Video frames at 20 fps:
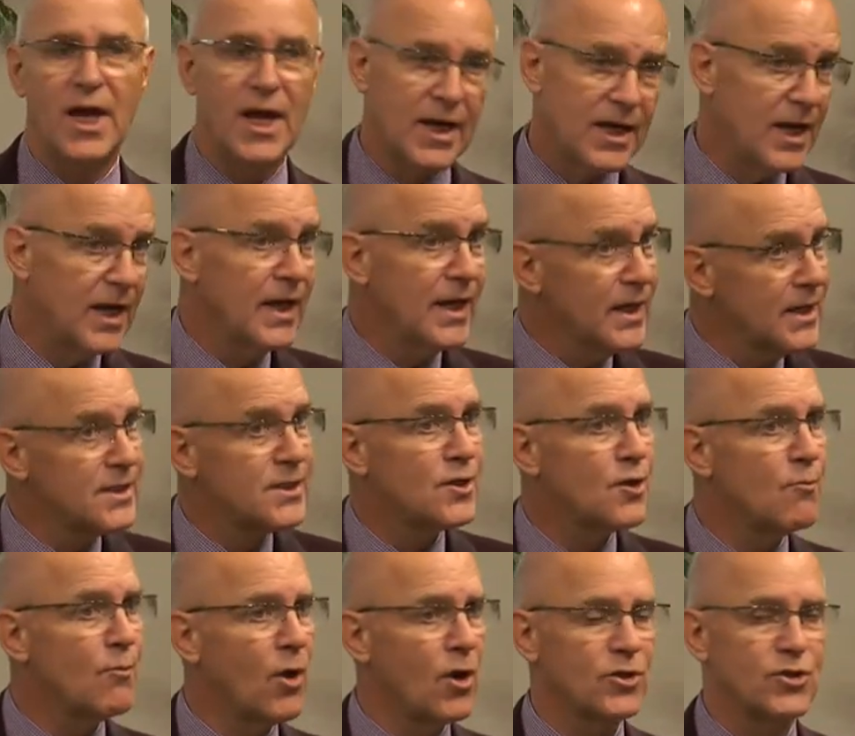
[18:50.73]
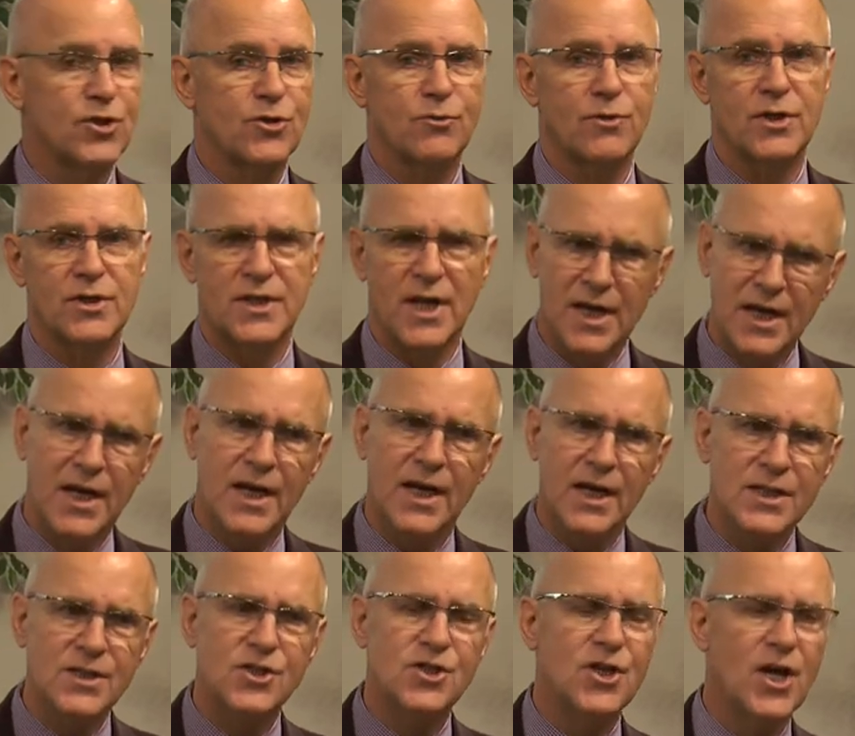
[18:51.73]
and it is tumultuous and it
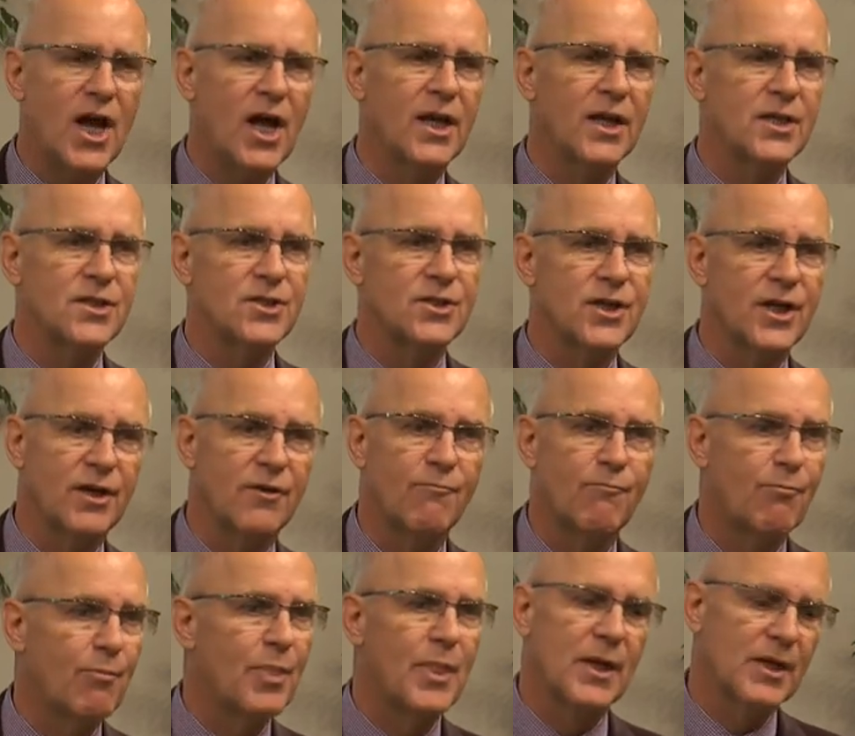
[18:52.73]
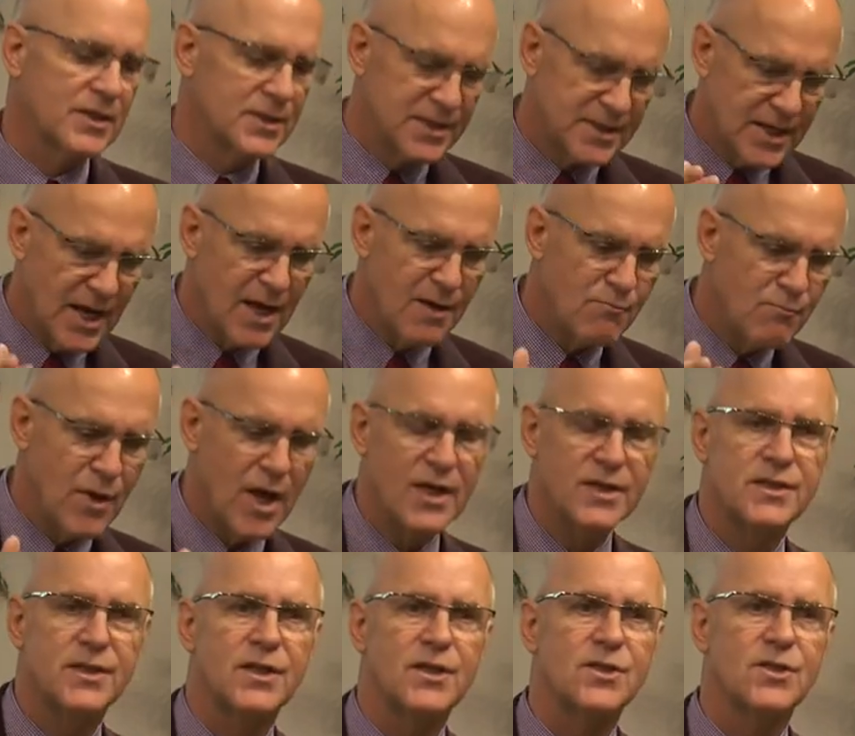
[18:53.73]
is challenging. Same
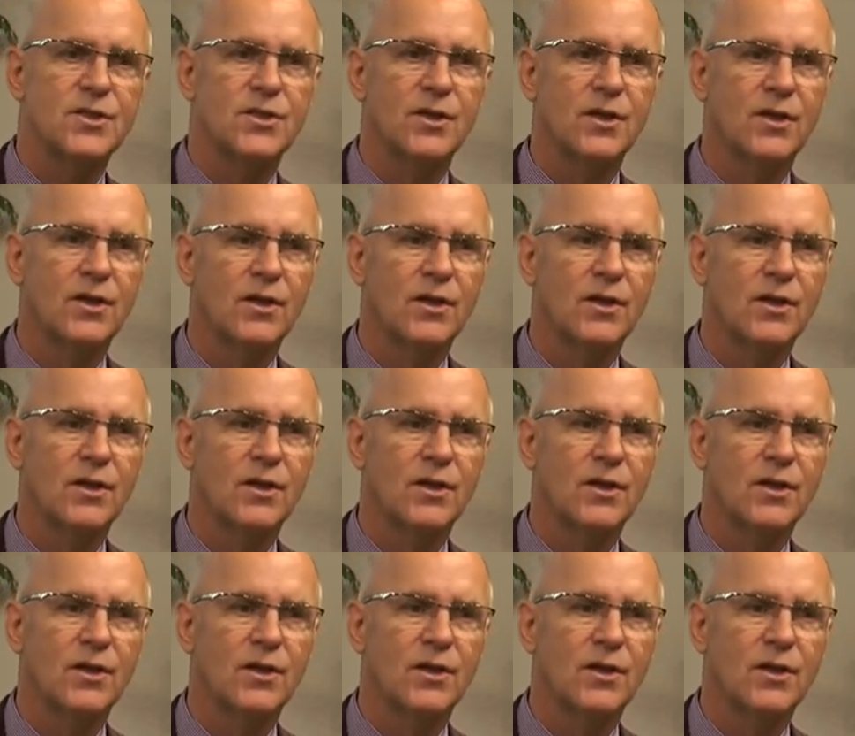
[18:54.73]
message.